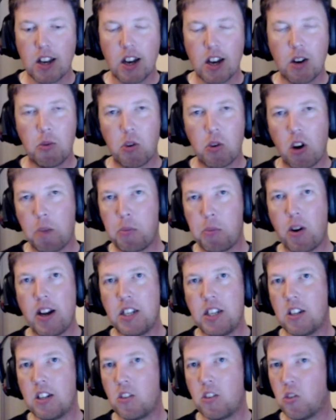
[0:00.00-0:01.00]
were
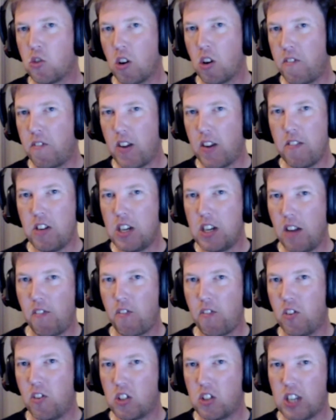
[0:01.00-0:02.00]
operated under a very
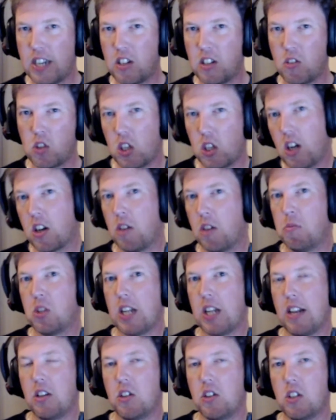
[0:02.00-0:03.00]
different set of
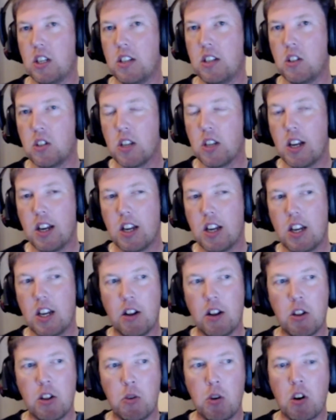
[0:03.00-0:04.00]
circumstances. You
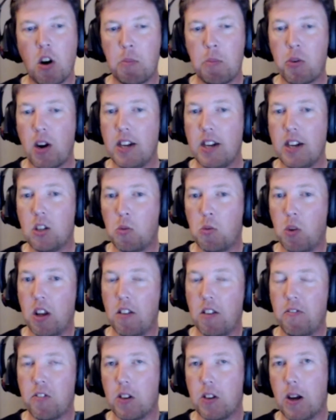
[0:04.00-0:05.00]
know, they were operated
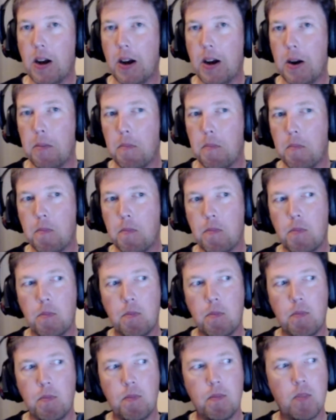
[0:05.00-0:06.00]
with
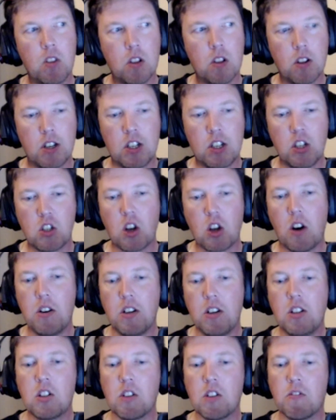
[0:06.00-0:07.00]

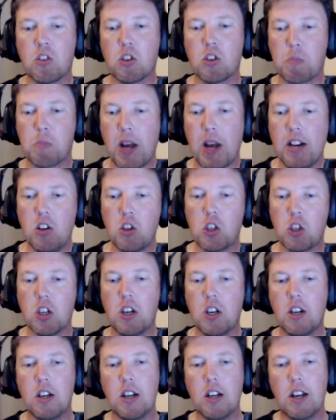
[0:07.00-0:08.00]
designs of
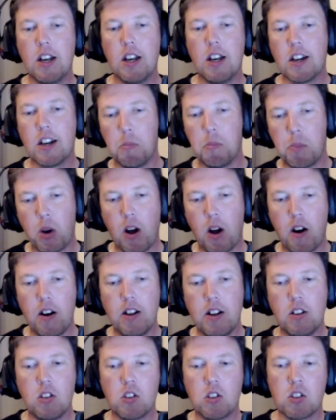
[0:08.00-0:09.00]
suspension,
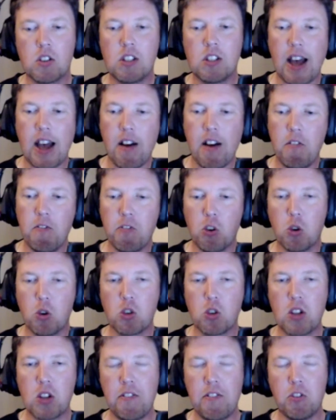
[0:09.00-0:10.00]
compliance,
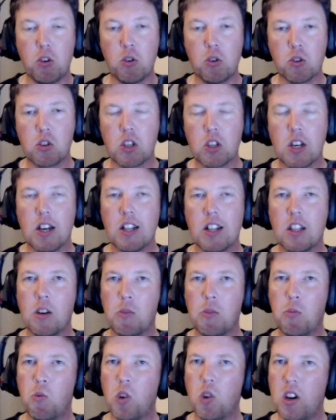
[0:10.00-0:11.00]
downforce levels
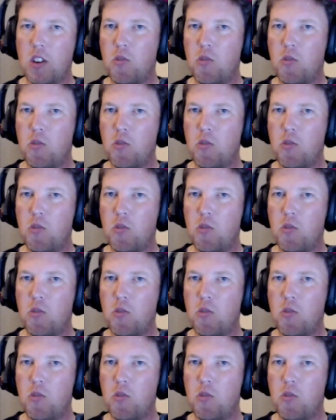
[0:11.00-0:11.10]
that weren't